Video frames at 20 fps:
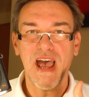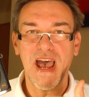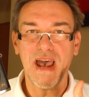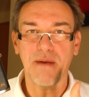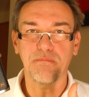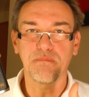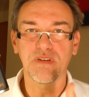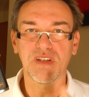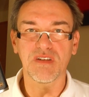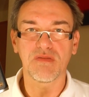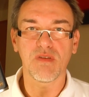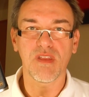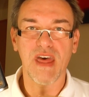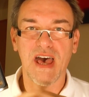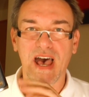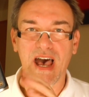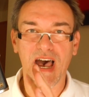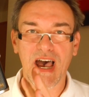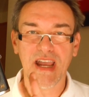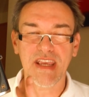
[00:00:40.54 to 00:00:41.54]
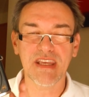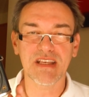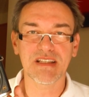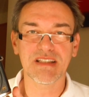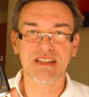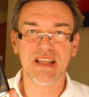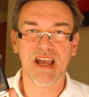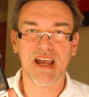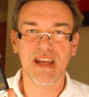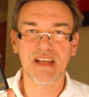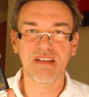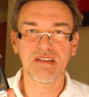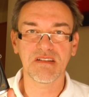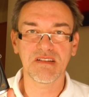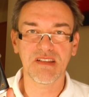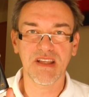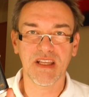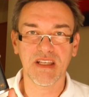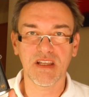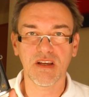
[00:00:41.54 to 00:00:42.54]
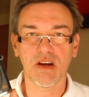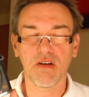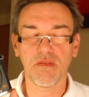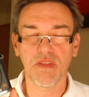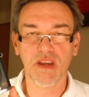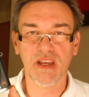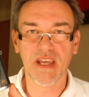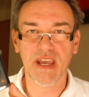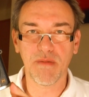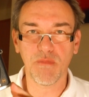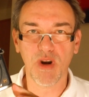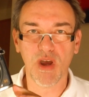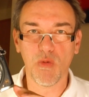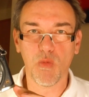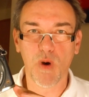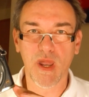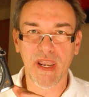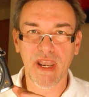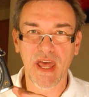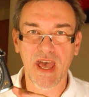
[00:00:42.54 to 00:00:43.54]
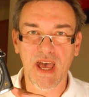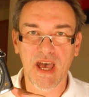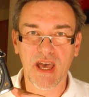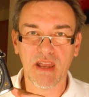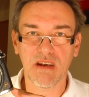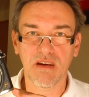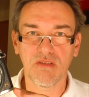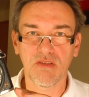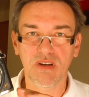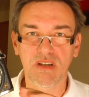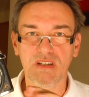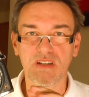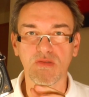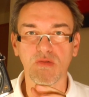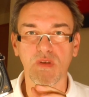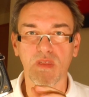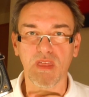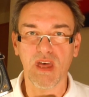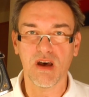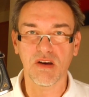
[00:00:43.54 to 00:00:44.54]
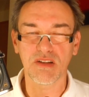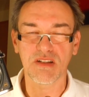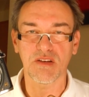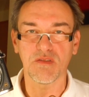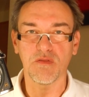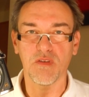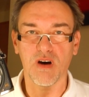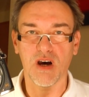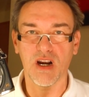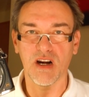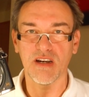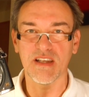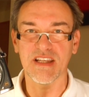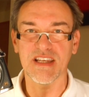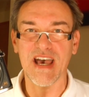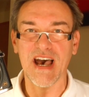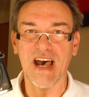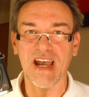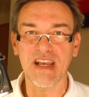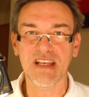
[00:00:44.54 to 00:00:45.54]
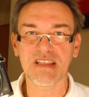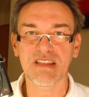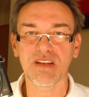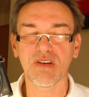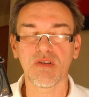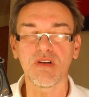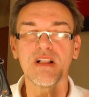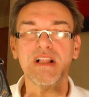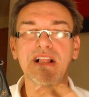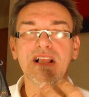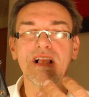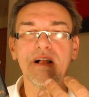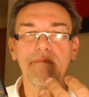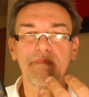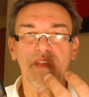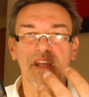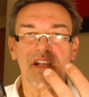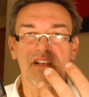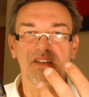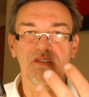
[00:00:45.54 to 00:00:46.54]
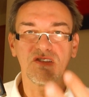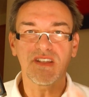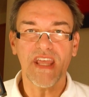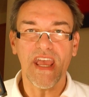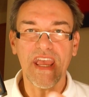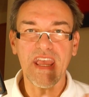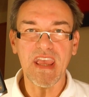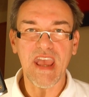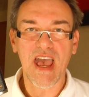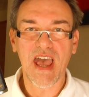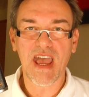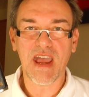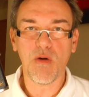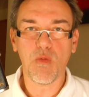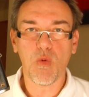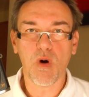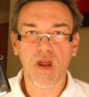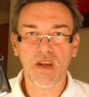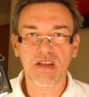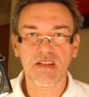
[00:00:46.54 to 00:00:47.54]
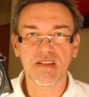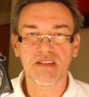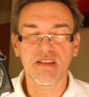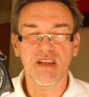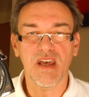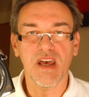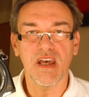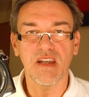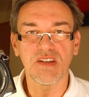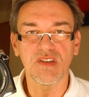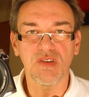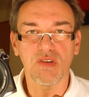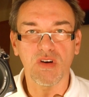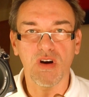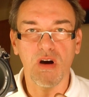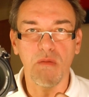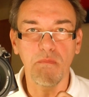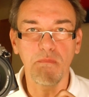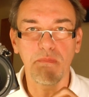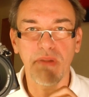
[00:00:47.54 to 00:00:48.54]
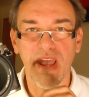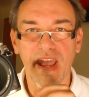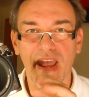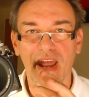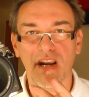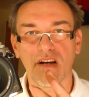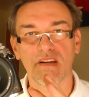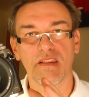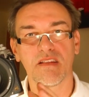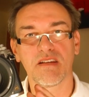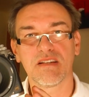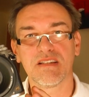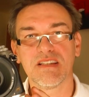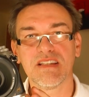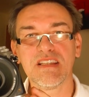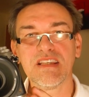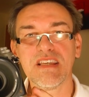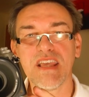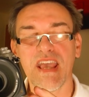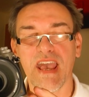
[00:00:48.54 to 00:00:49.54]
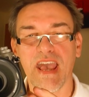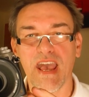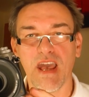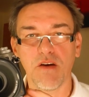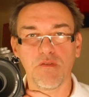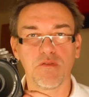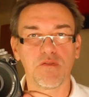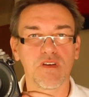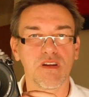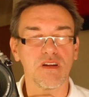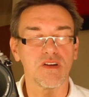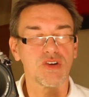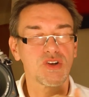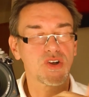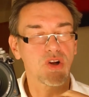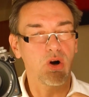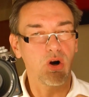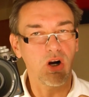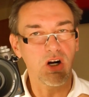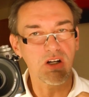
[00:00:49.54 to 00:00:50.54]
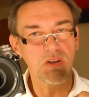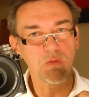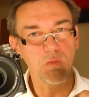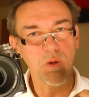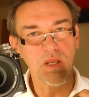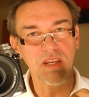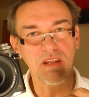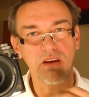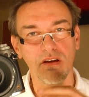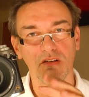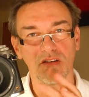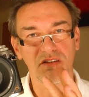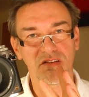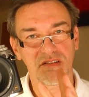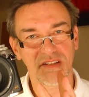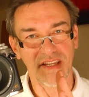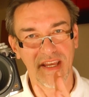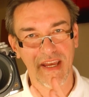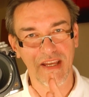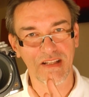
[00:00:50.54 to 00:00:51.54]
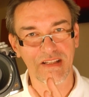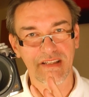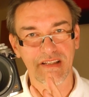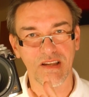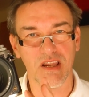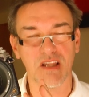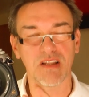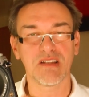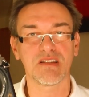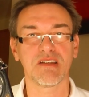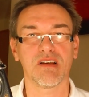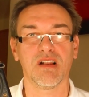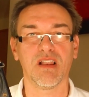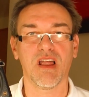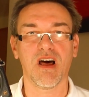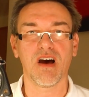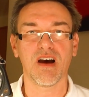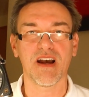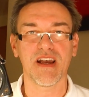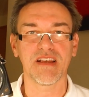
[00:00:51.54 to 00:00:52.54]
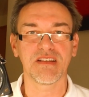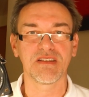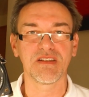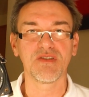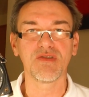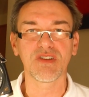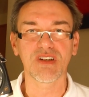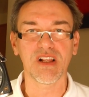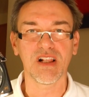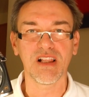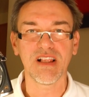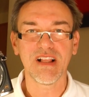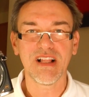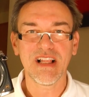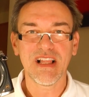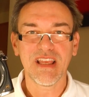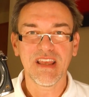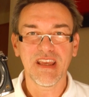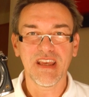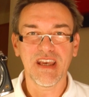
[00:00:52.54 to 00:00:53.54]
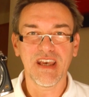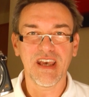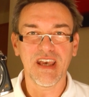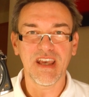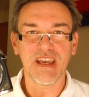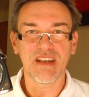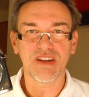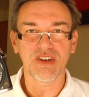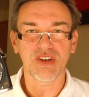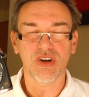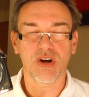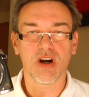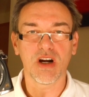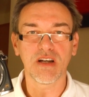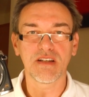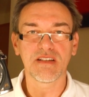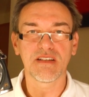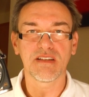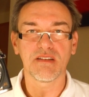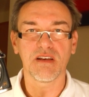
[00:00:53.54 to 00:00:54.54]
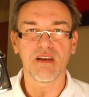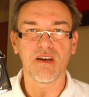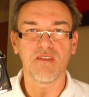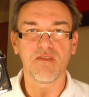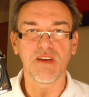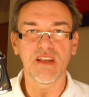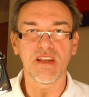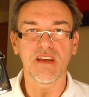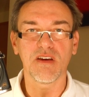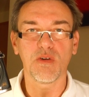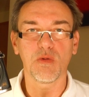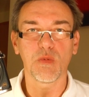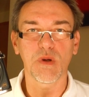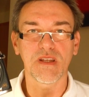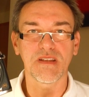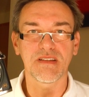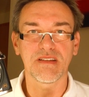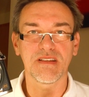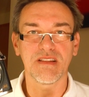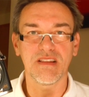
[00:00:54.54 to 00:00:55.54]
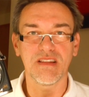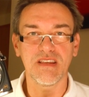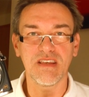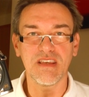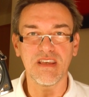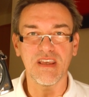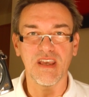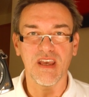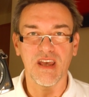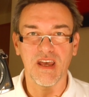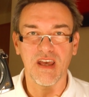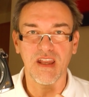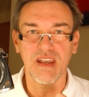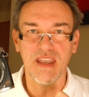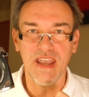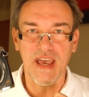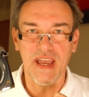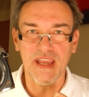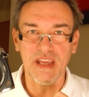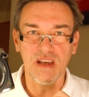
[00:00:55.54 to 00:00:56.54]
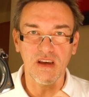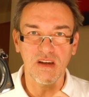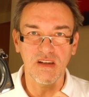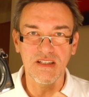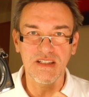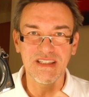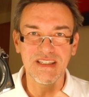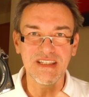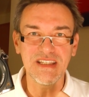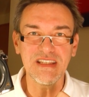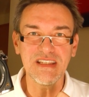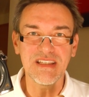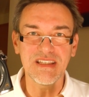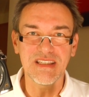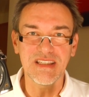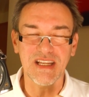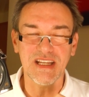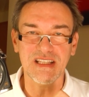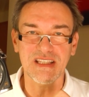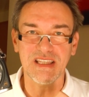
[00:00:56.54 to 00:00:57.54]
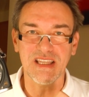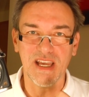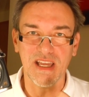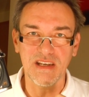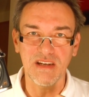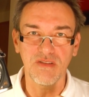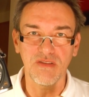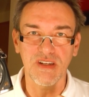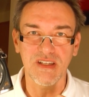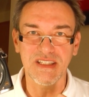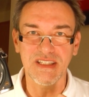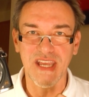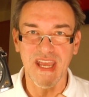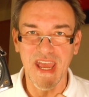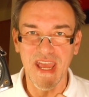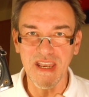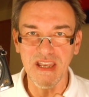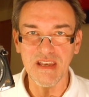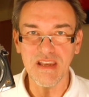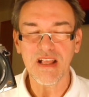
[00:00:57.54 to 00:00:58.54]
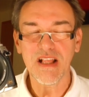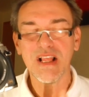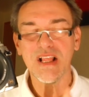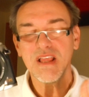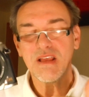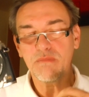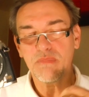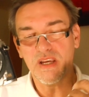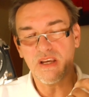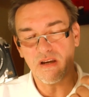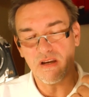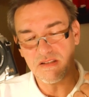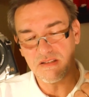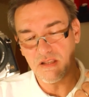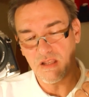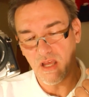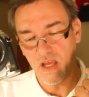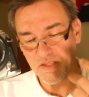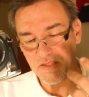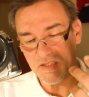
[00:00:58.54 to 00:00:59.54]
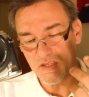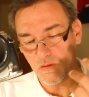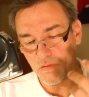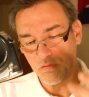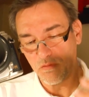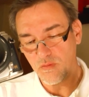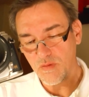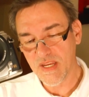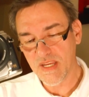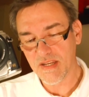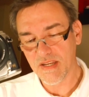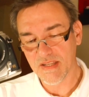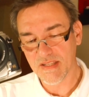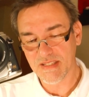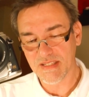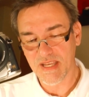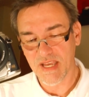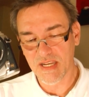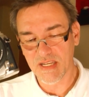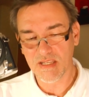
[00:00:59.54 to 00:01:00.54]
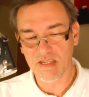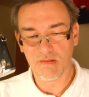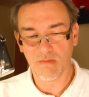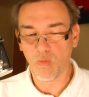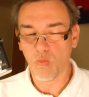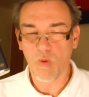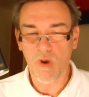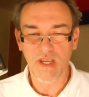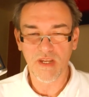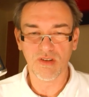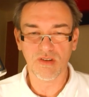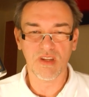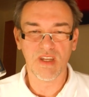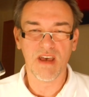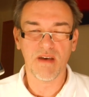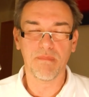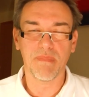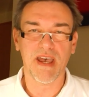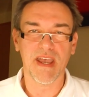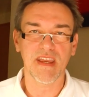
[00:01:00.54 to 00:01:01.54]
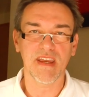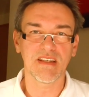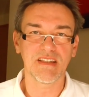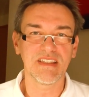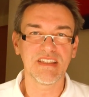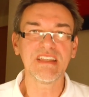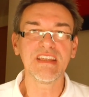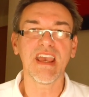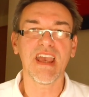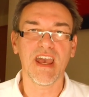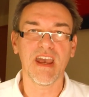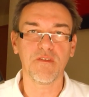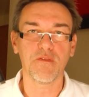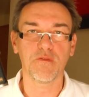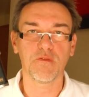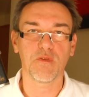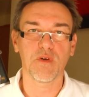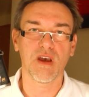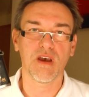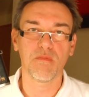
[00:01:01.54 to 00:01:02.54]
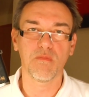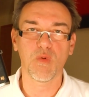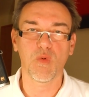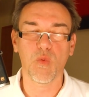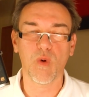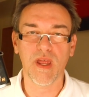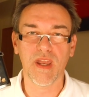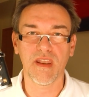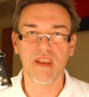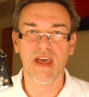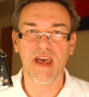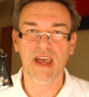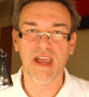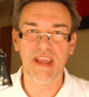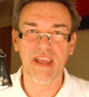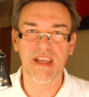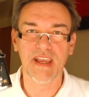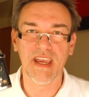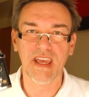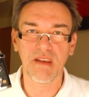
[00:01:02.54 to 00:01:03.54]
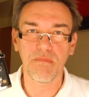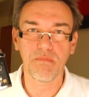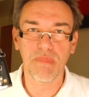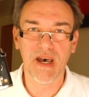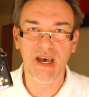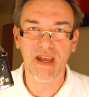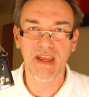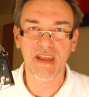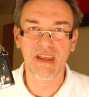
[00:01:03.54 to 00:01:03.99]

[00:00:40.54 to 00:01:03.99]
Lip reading: up to the highest ISO setting of the camera, 102,400 ISO. Today I want to compare the Df in a short video. Today it's not so long as usual, in a short video with the Nikon D610, because lots of readers said, why should I buy a Df when I can buy